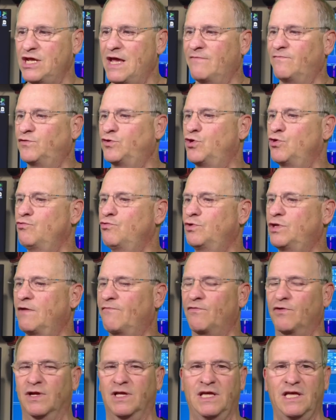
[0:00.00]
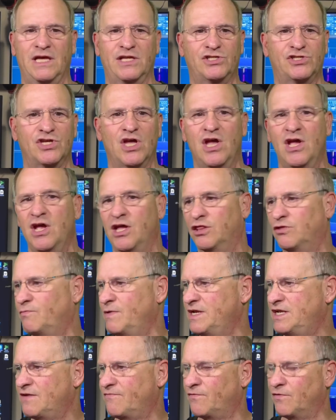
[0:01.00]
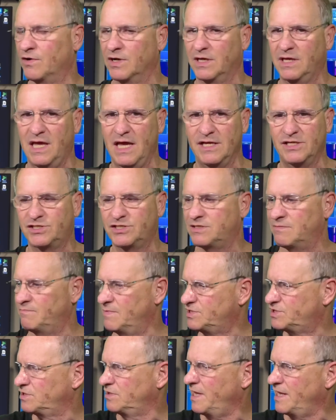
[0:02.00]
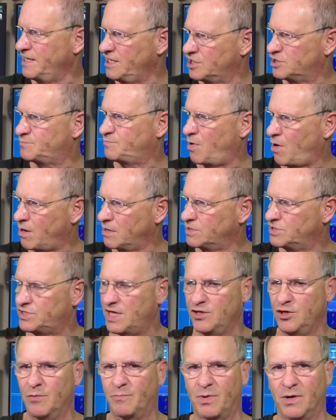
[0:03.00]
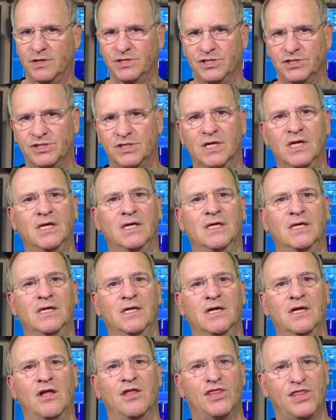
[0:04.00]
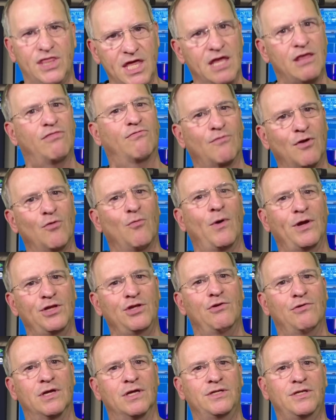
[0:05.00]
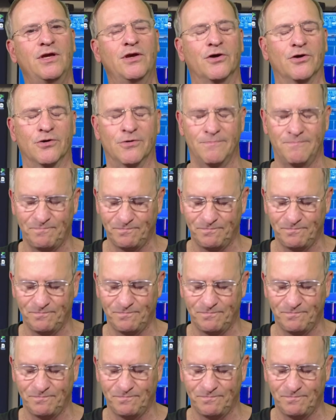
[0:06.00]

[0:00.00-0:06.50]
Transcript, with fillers: You have 2 different kits, 3 different kits, some miscellaneous parts that you purchased. Think through what you can do.